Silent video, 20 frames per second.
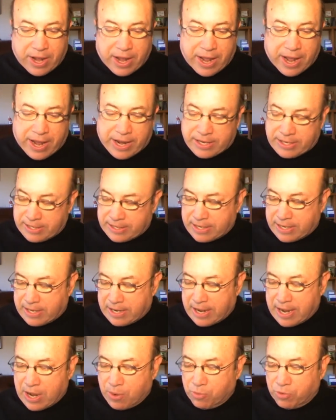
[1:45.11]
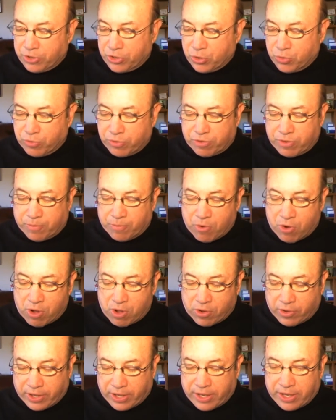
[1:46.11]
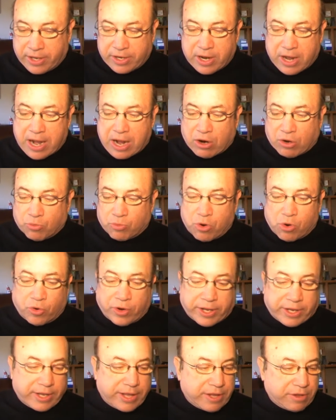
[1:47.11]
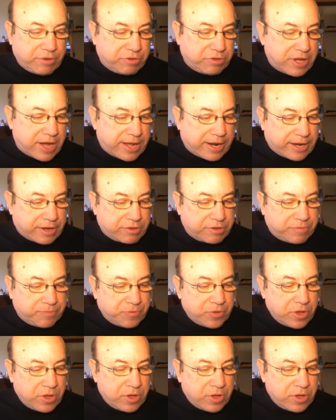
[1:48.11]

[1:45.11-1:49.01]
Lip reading: And I will use them all in our rolling exotics.